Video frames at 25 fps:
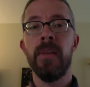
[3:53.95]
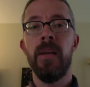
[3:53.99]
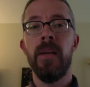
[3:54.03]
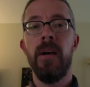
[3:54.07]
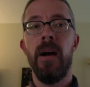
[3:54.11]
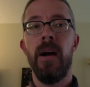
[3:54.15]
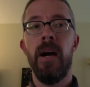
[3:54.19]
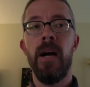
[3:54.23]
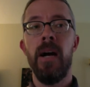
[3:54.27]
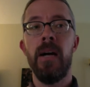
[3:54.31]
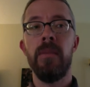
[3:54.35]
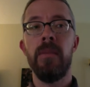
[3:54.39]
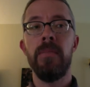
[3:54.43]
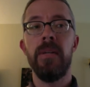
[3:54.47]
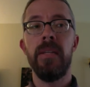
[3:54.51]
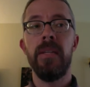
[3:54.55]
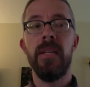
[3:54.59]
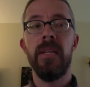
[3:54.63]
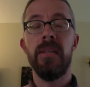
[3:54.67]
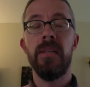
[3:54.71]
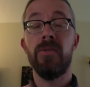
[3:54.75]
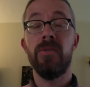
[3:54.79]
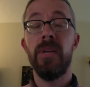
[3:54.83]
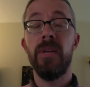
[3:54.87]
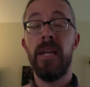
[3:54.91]
Um, and that's
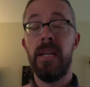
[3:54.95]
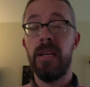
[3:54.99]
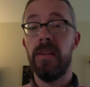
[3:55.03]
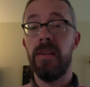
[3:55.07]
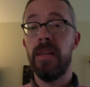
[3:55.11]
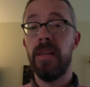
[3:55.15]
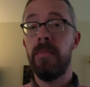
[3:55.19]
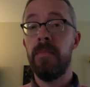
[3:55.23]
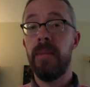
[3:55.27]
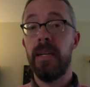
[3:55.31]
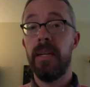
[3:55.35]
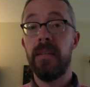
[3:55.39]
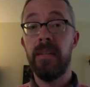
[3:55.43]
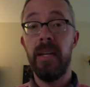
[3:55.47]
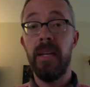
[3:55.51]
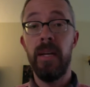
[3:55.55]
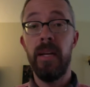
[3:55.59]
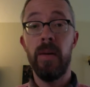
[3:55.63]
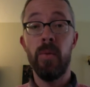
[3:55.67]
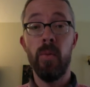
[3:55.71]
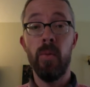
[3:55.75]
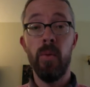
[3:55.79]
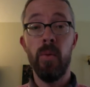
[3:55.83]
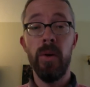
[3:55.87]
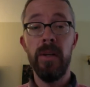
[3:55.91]
great. Now, that may take
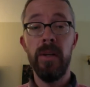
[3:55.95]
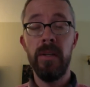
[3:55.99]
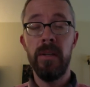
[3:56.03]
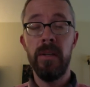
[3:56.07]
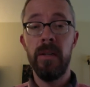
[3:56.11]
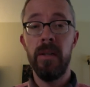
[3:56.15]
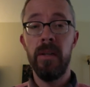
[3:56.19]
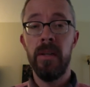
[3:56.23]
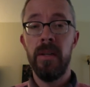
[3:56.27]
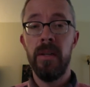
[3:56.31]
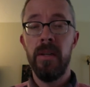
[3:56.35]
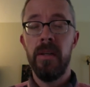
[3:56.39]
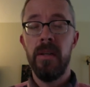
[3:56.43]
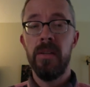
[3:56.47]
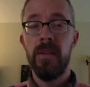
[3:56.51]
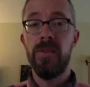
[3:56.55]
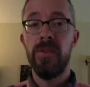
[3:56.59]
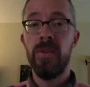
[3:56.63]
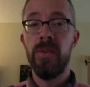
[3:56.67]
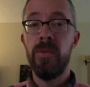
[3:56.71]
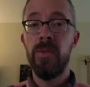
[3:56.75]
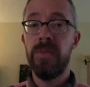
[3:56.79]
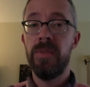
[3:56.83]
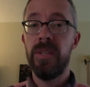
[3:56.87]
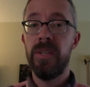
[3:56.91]
one
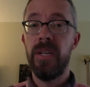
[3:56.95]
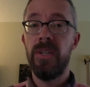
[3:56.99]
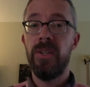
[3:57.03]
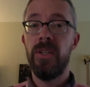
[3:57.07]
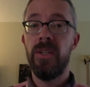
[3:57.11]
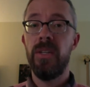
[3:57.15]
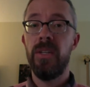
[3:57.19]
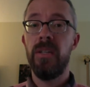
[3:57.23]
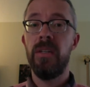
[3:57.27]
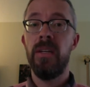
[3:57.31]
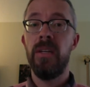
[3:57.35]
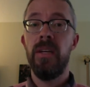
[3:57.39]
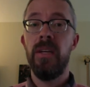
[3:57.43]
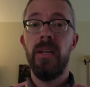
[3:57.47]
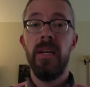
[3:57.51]
Zoom session,